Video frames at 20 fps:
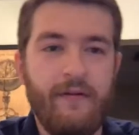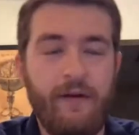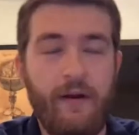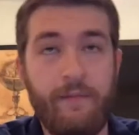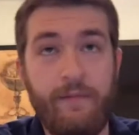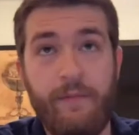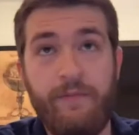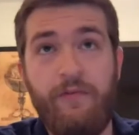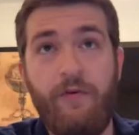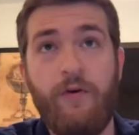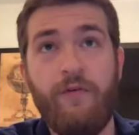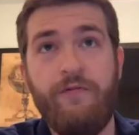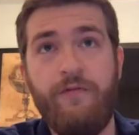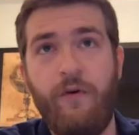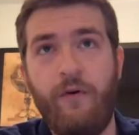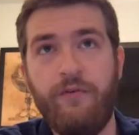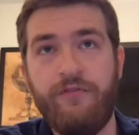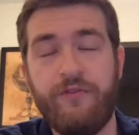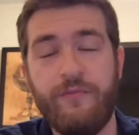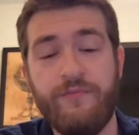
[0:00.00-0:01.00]
or before
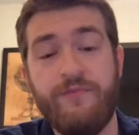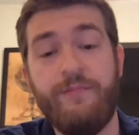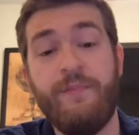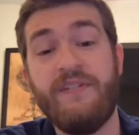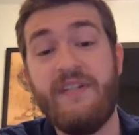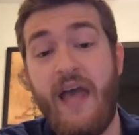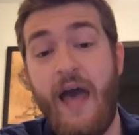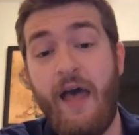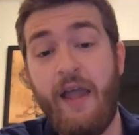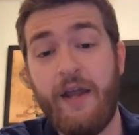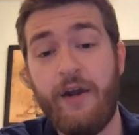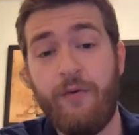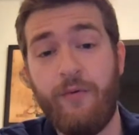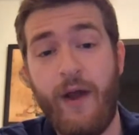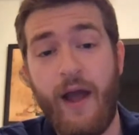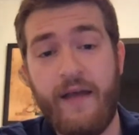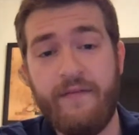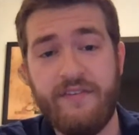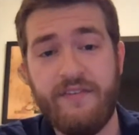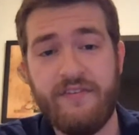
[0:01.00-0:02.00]
Folsom's battalion
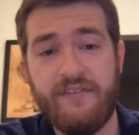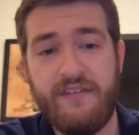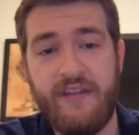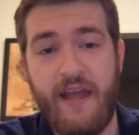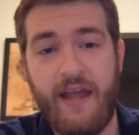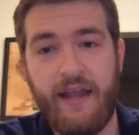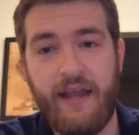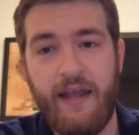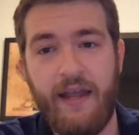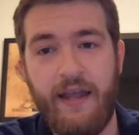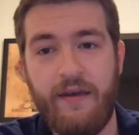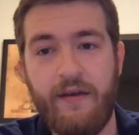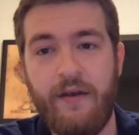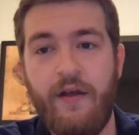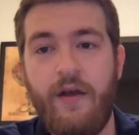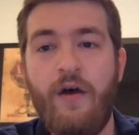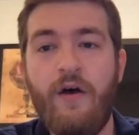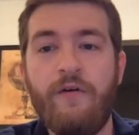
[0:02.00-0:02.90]
arrives in Sangin,